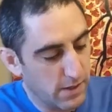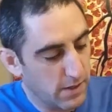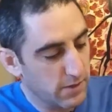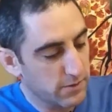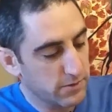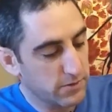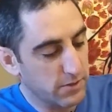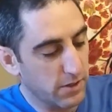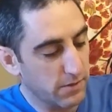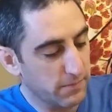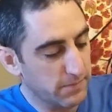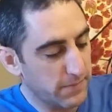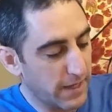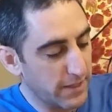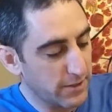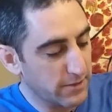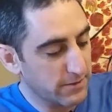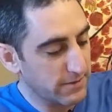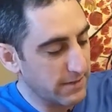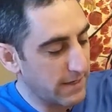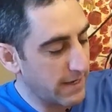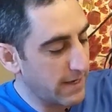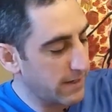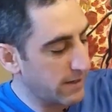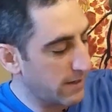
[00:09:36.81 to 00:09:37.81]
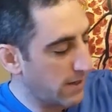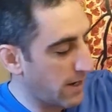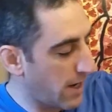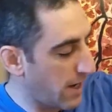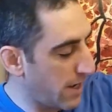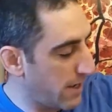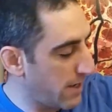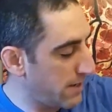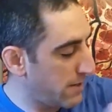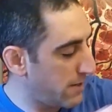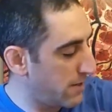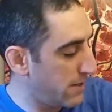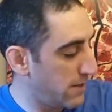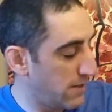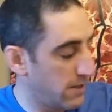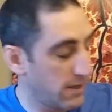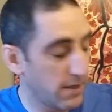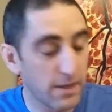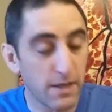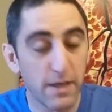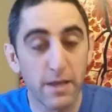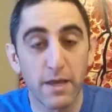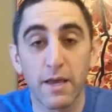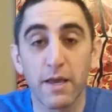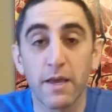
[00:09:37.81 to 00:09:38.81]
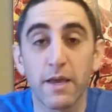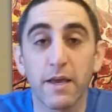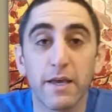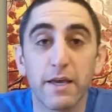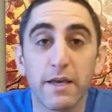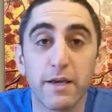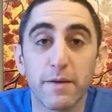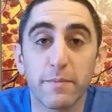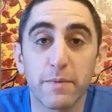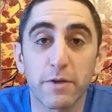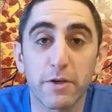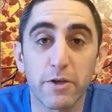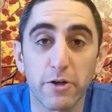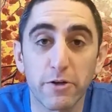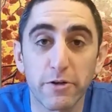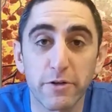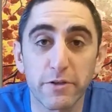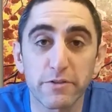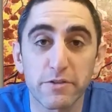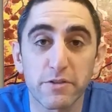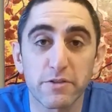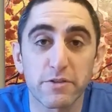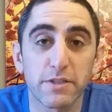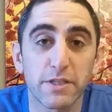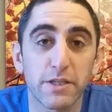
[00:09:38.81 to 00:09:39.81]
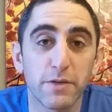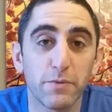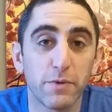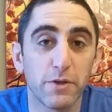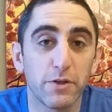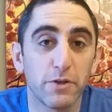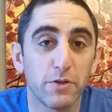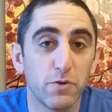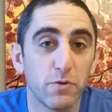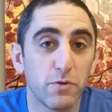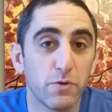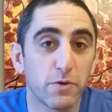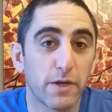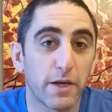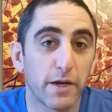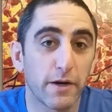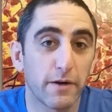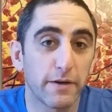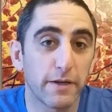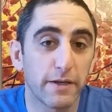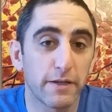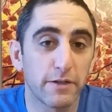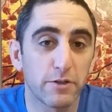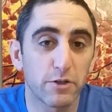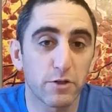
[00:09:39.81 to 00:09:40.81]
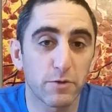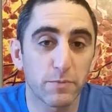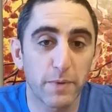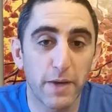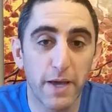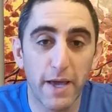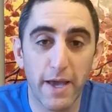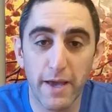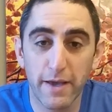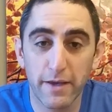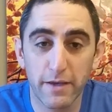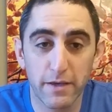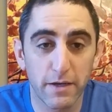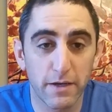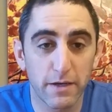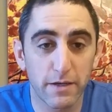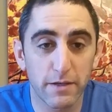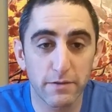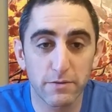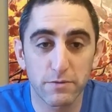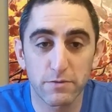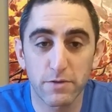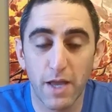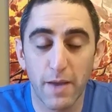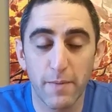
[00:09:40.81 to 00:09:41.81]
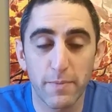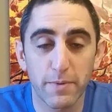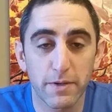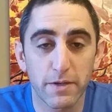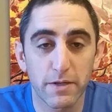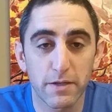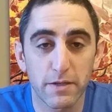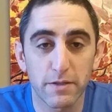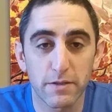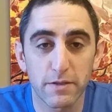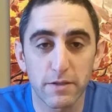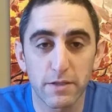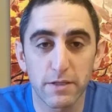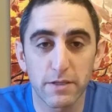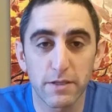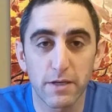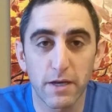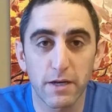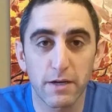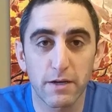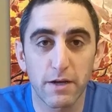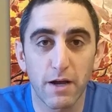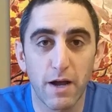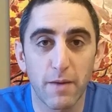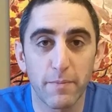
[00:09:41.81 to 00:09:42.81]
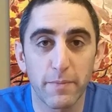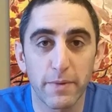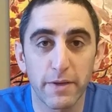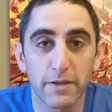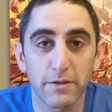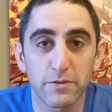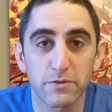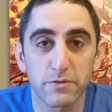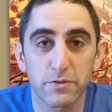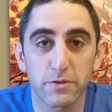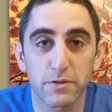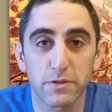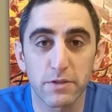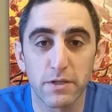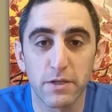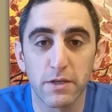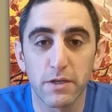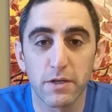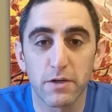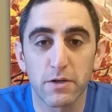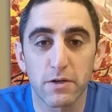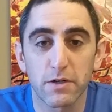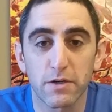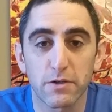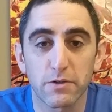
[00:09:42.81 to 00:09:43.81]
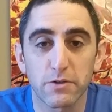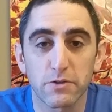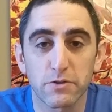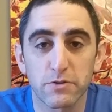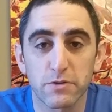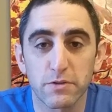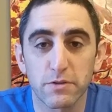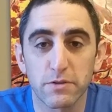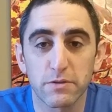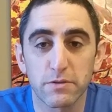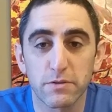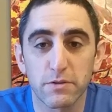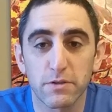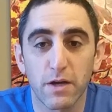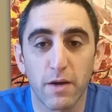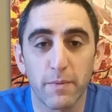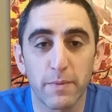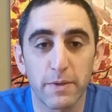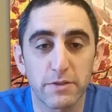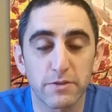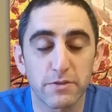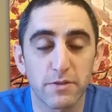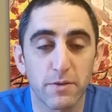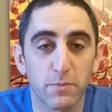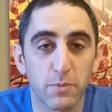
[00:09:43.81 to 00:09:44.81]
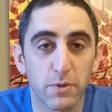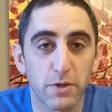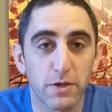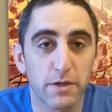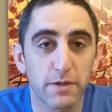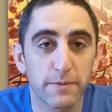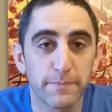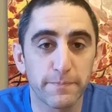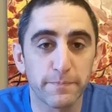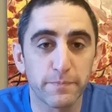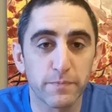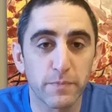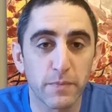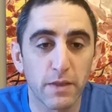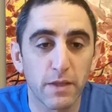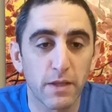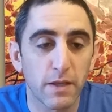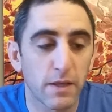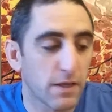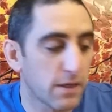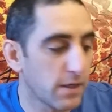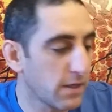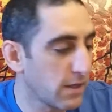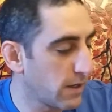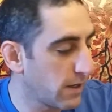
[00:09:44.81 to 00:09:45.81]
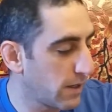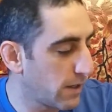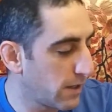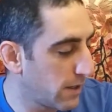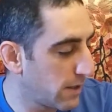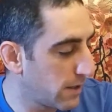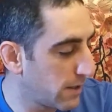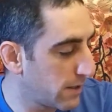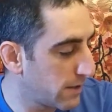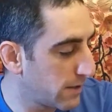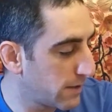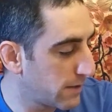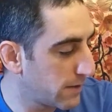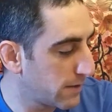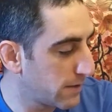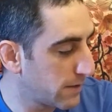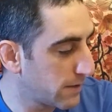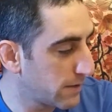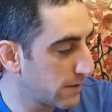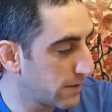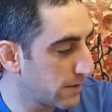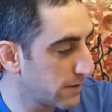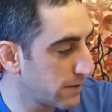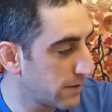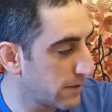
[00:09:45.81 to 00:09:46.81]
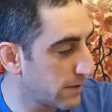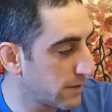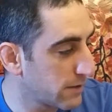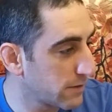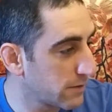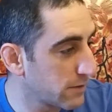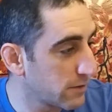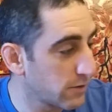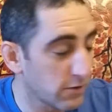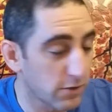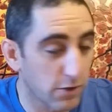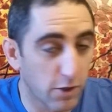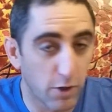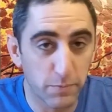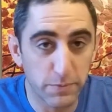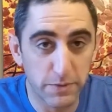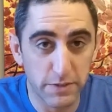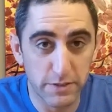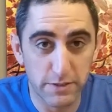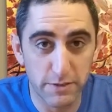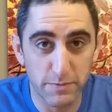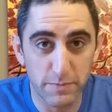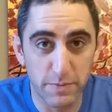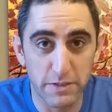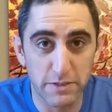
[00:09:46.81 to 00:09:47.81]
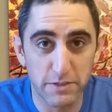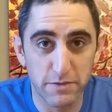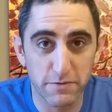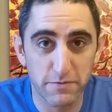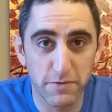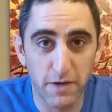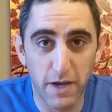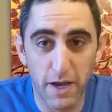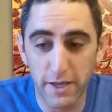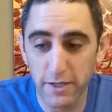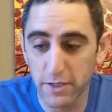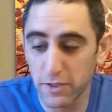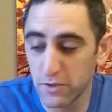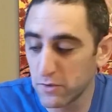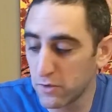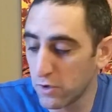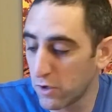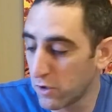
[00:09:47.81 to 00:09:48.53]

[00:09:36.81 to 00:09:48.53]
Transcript: So that's it. I am curious to see what you carry in your bag. Type it in the comments or just comment somewhere. Hope this has been some value.